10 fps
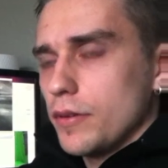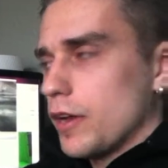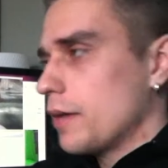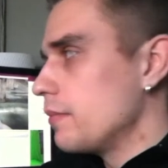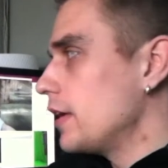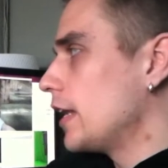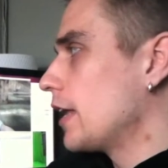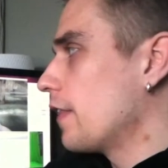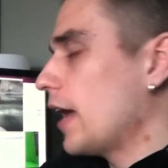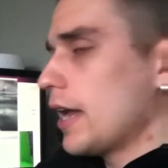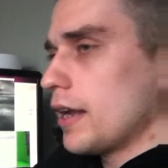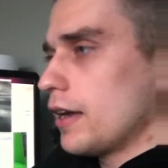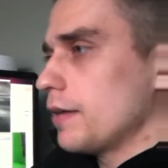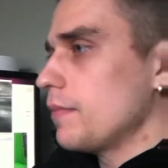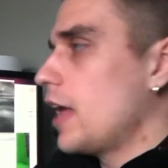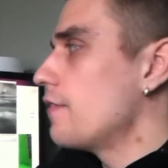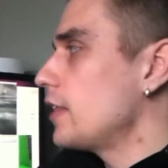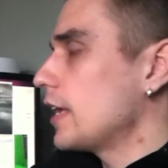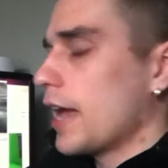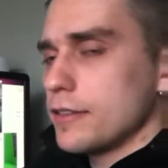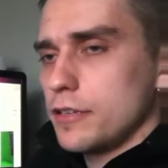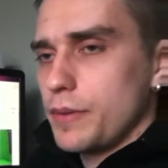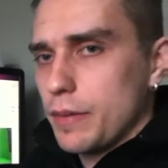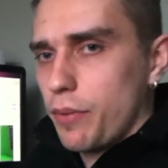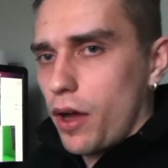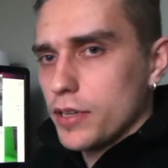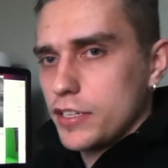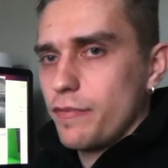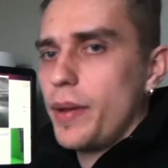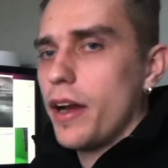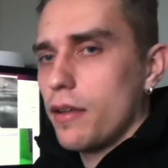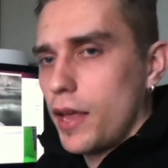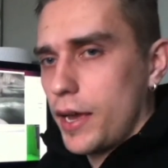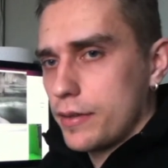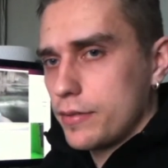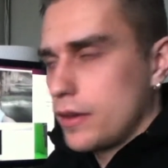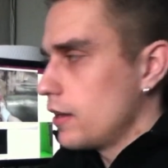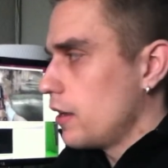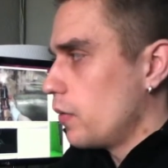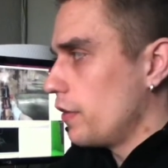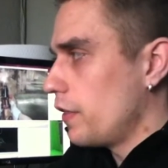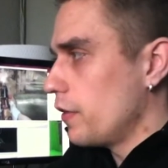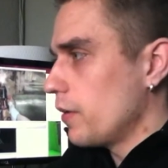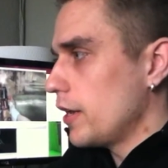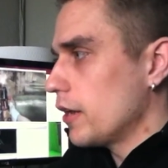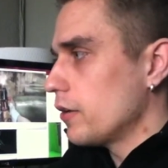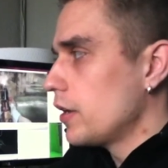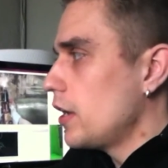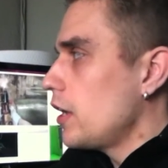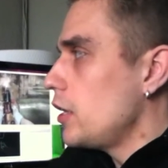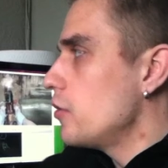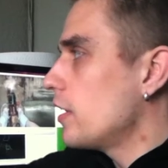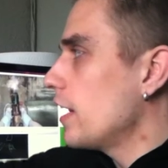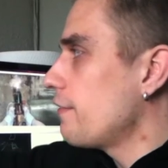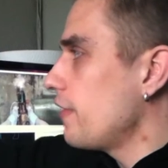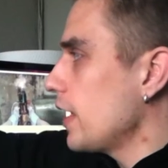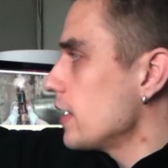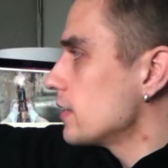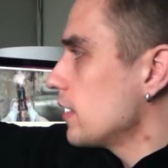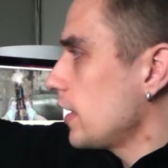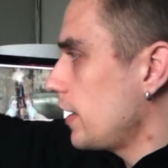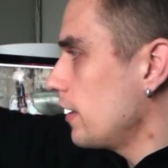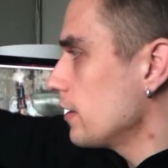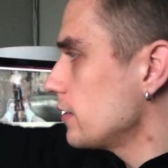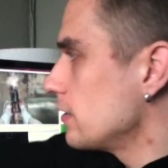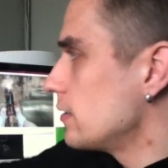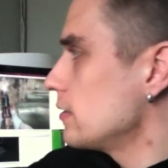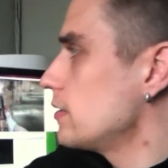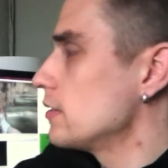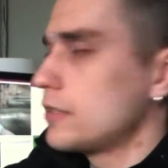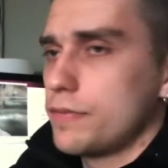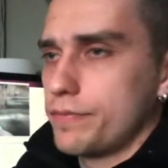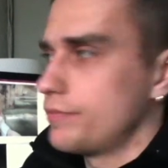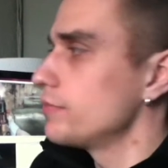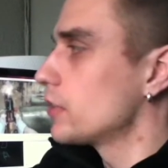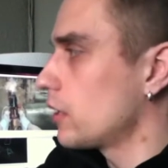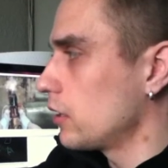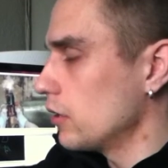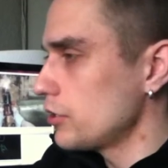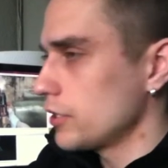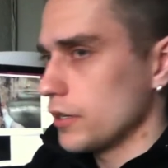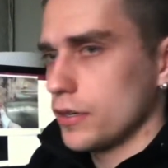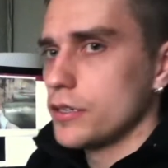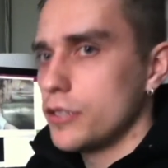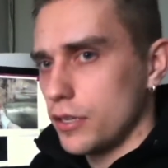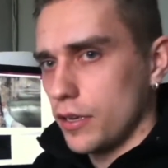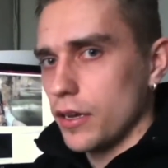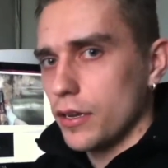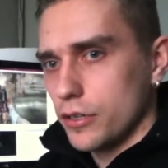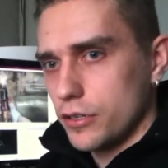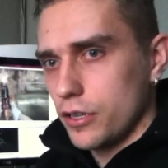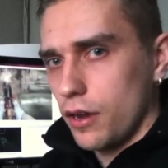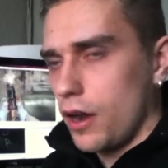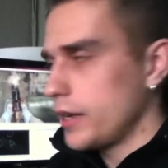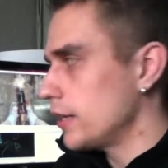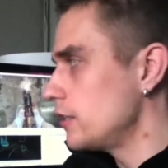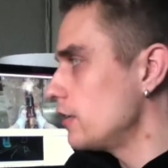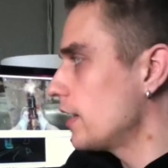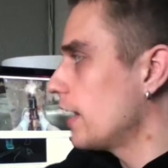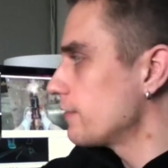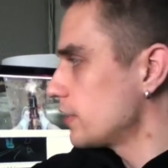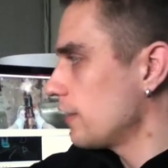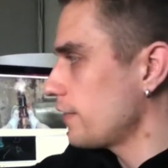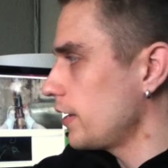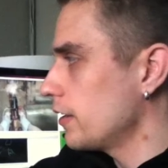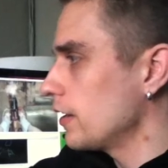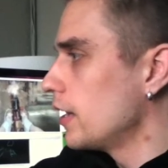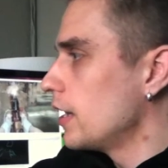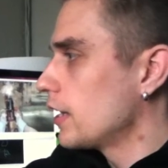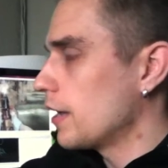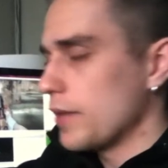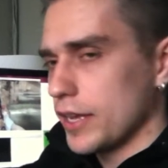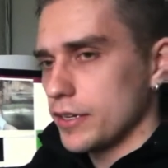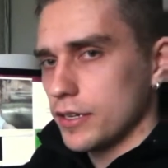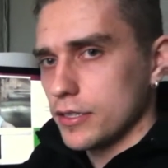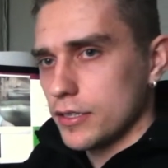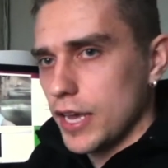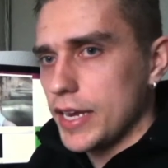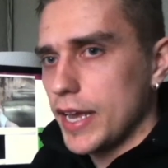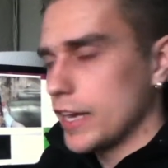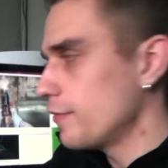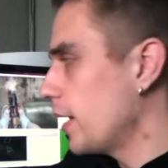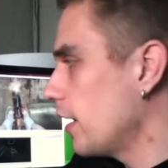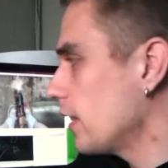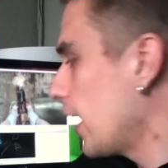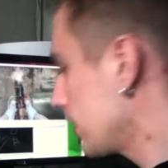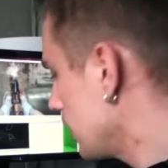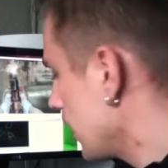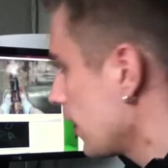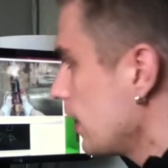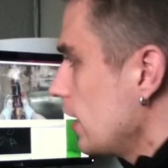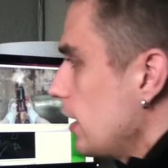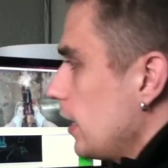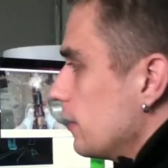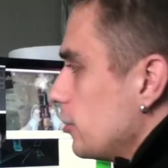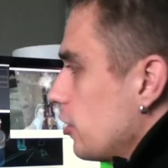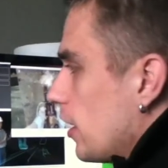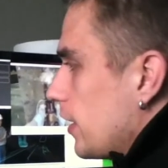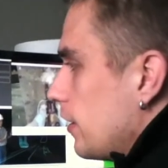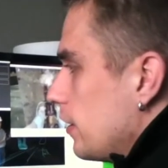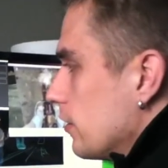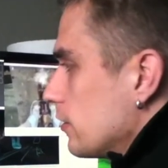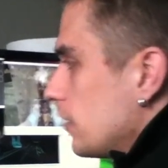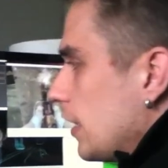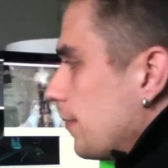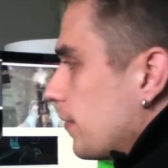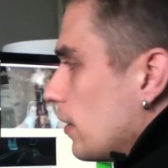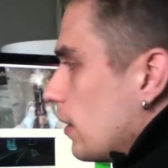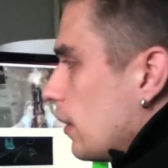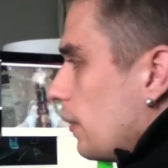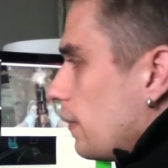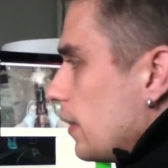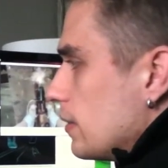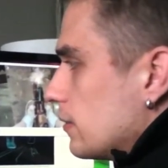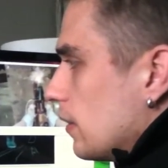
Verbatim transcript: meaning that everything has to be in positive parallax within the window. You could have things here, since this is closer to the audience, you could have stuff here coming into slight negative parallax. Like in the shot here, you'll see these